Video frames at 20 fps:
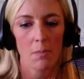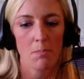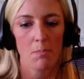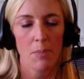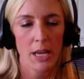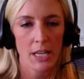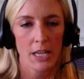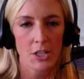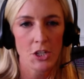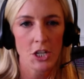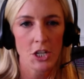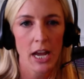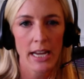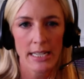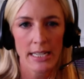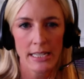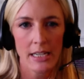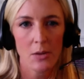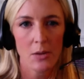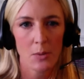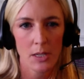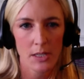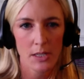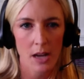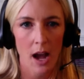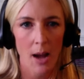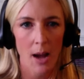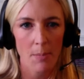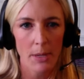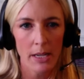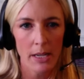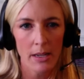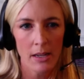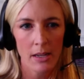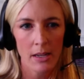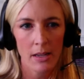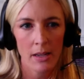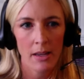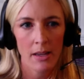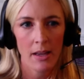pitch idea, one topic,